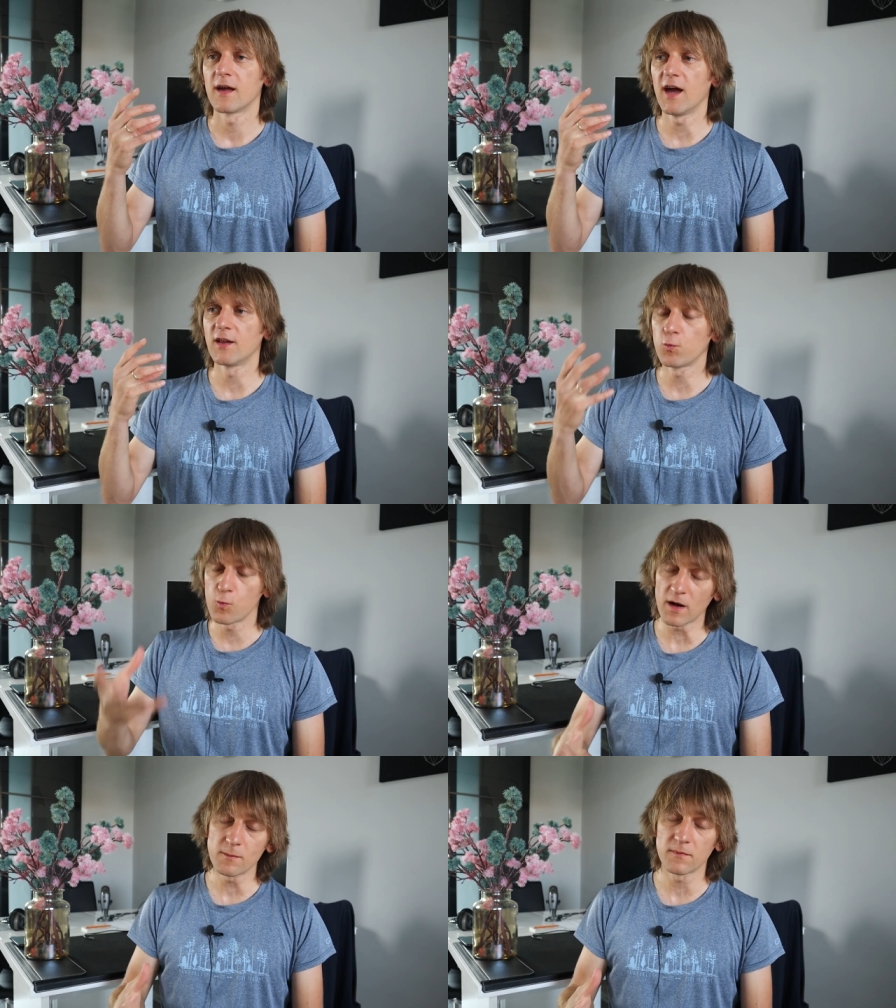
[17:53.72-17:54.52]
And
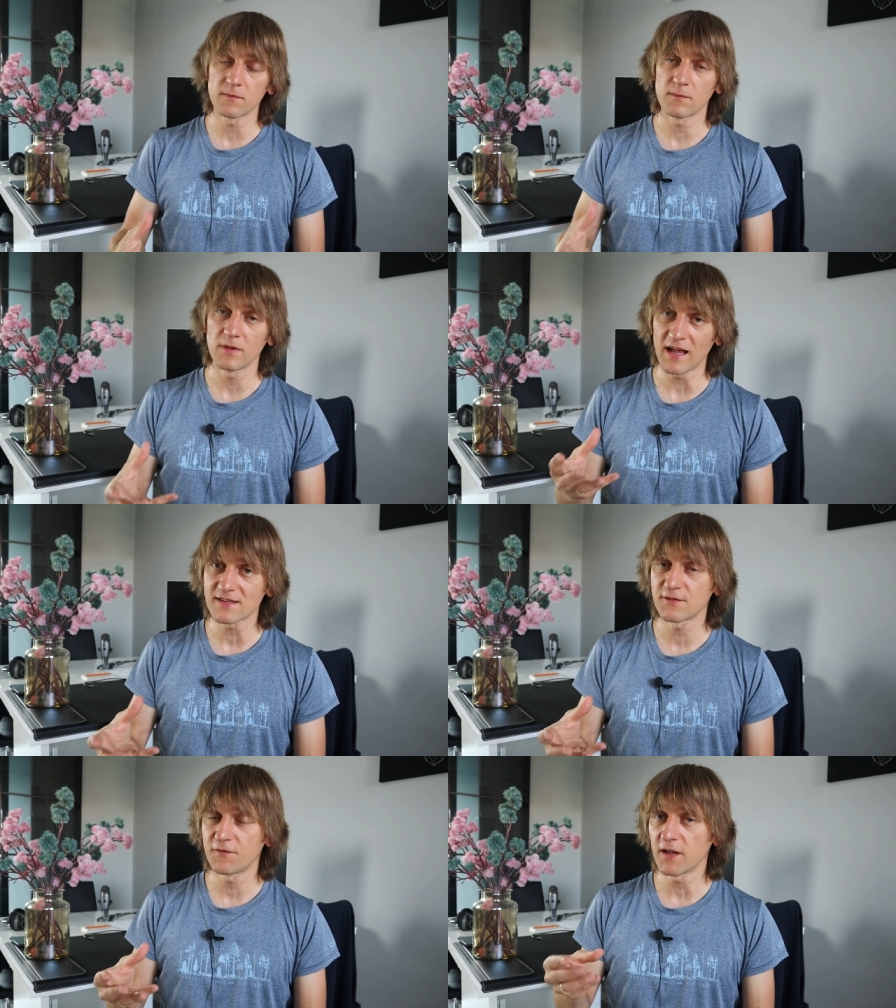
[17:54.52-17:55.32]
one
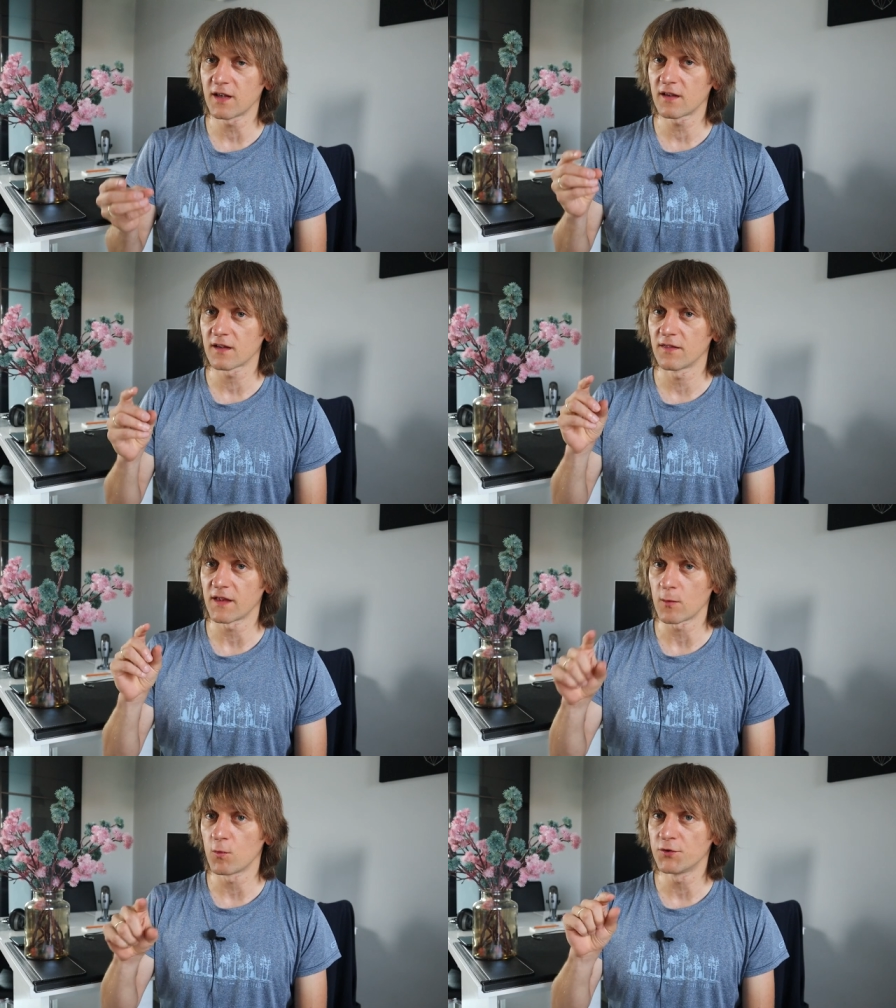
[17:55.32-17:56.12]
last thing
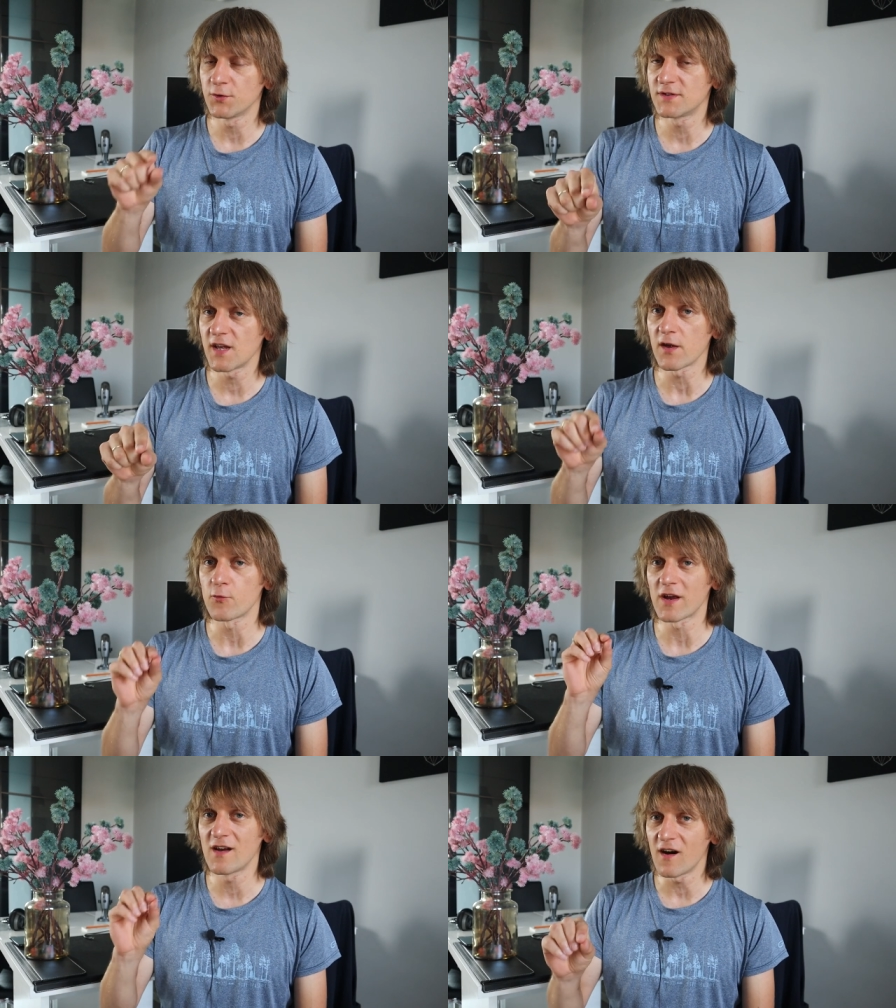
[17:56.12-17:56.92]
that I want to say
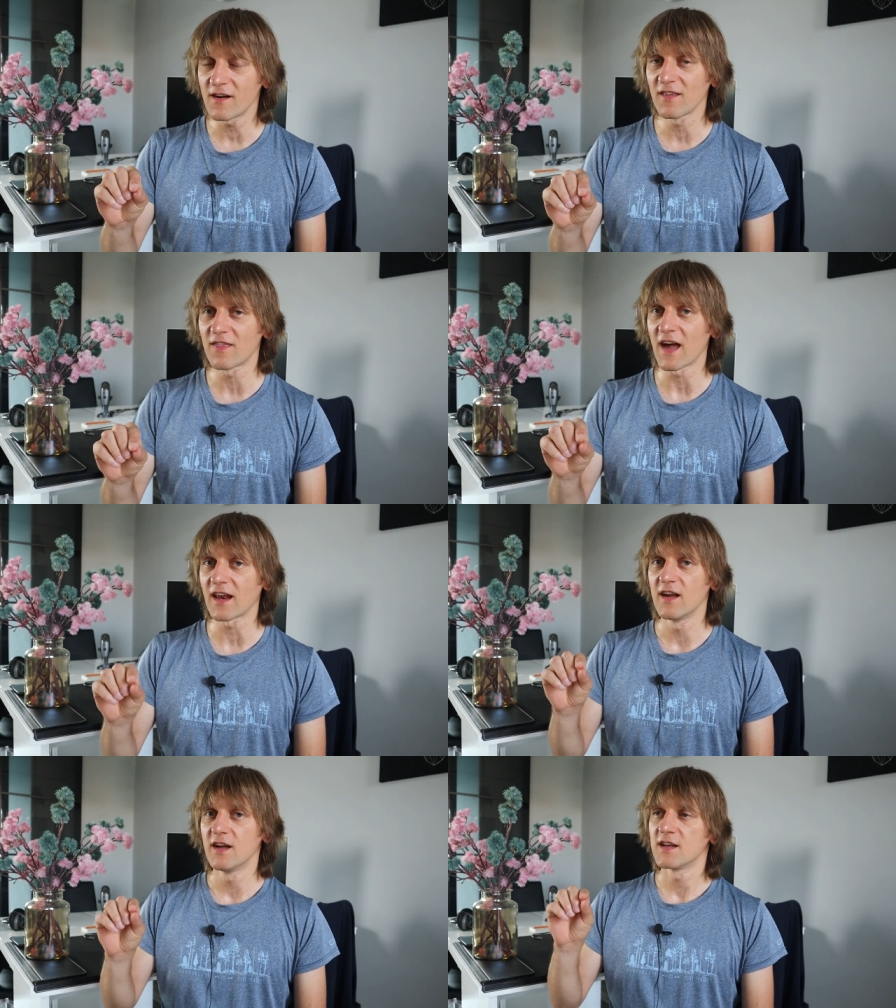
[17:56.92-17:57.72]
regarding
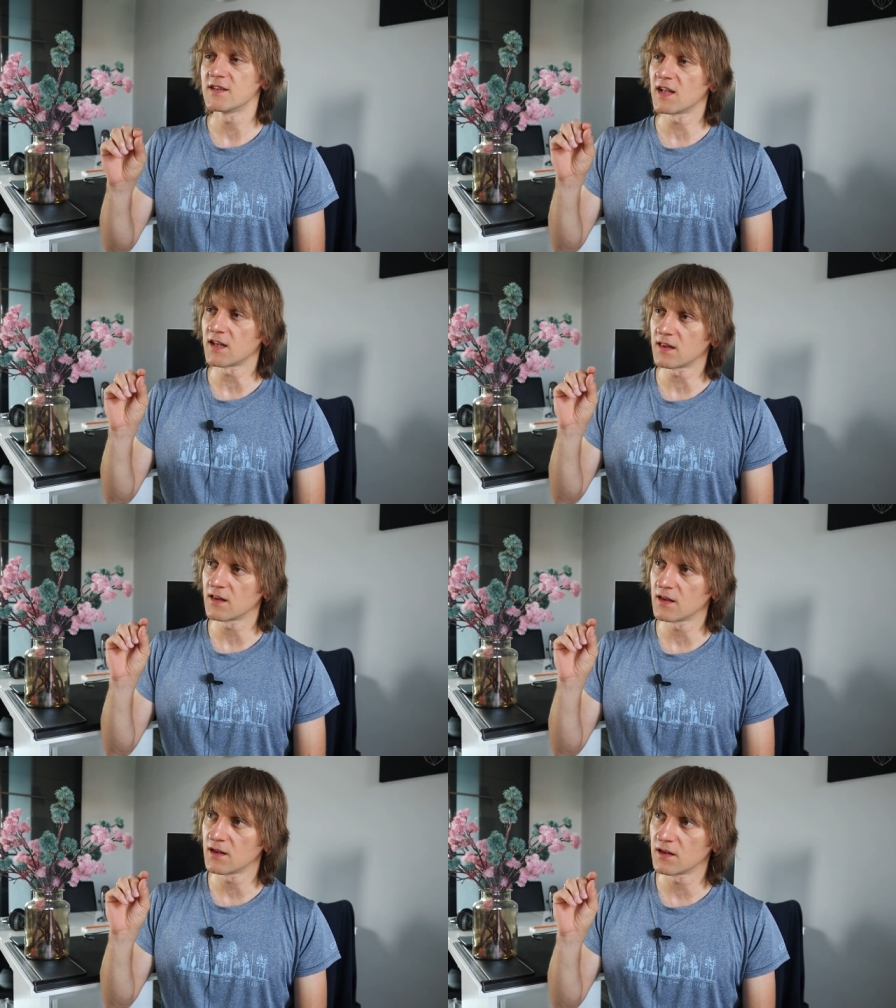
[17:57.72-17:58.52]
that is
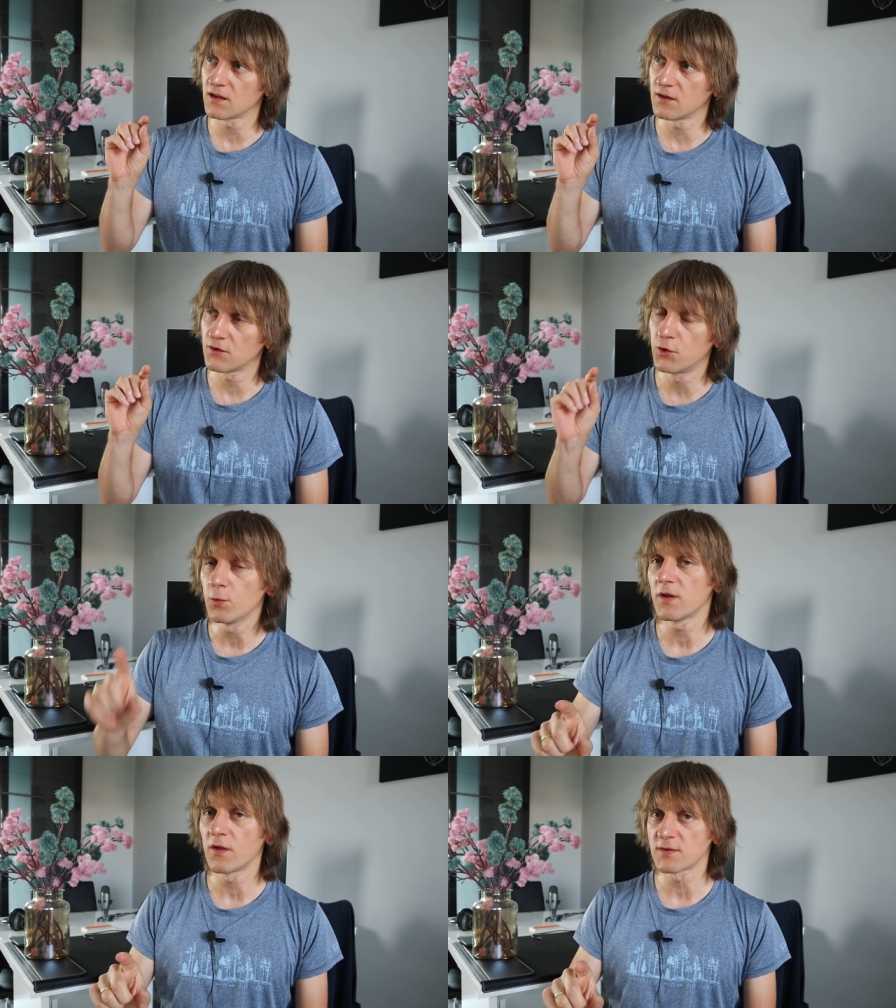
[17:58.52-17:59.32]
that
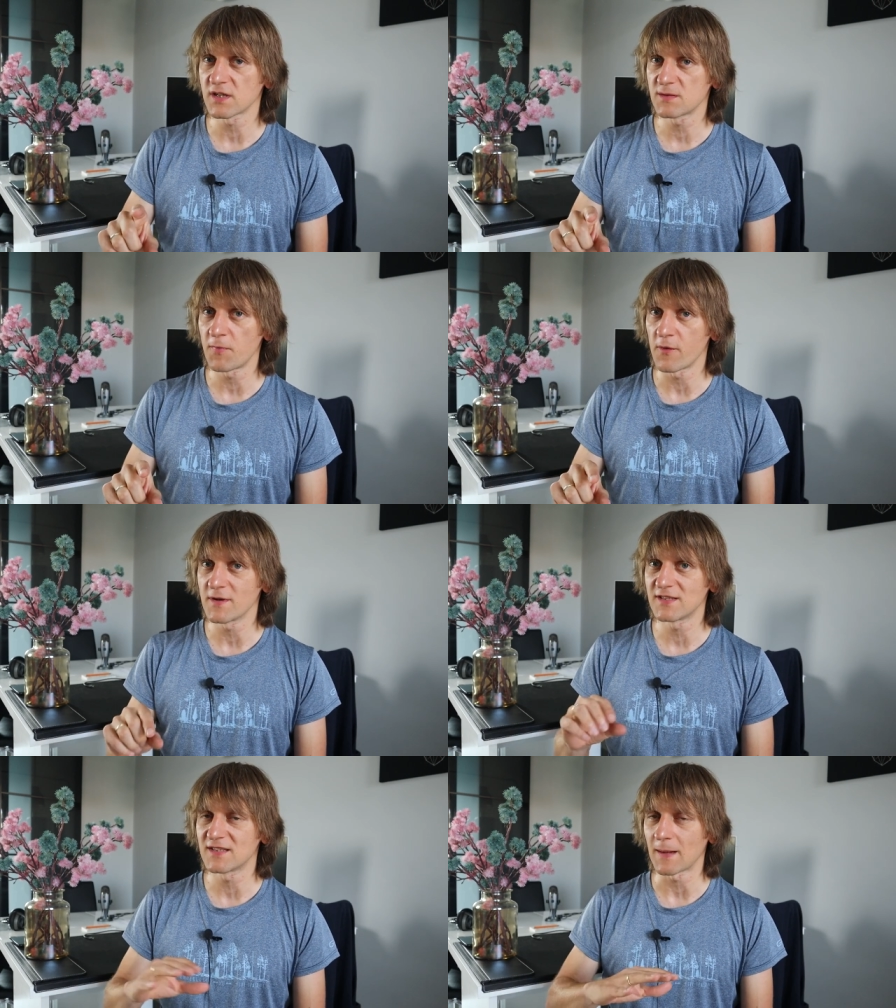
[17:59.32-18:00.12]
doing those
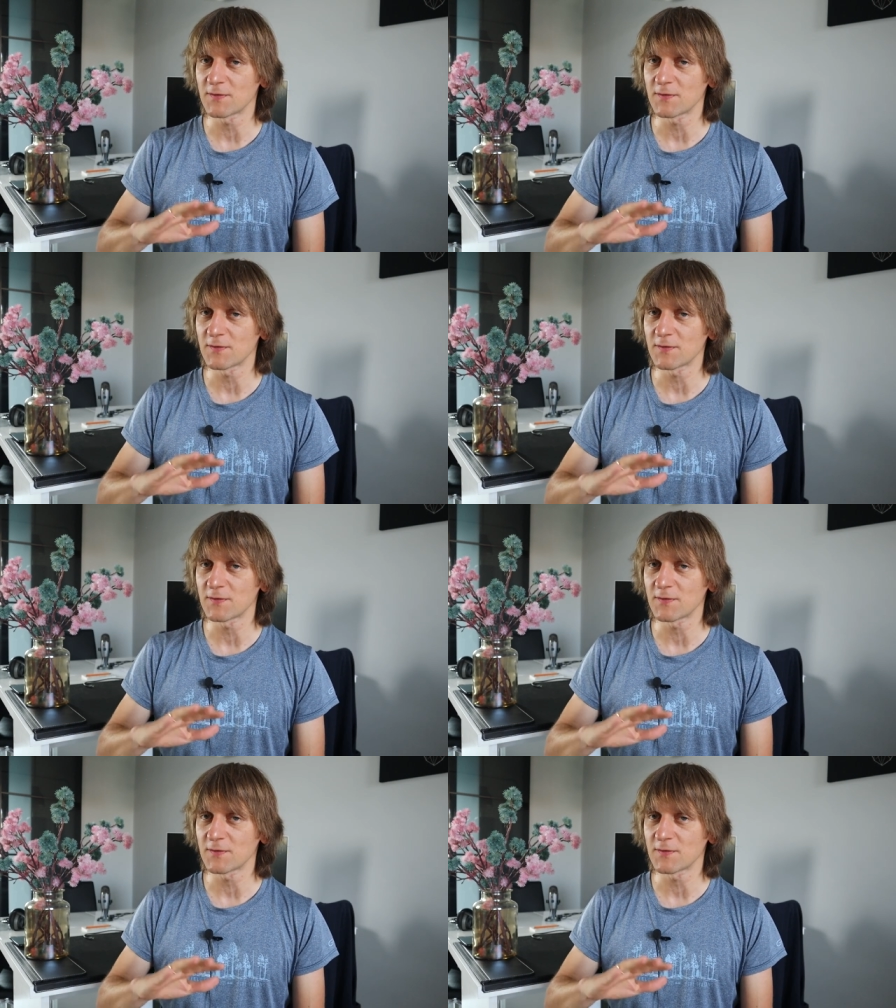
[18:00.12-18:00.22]
experiments is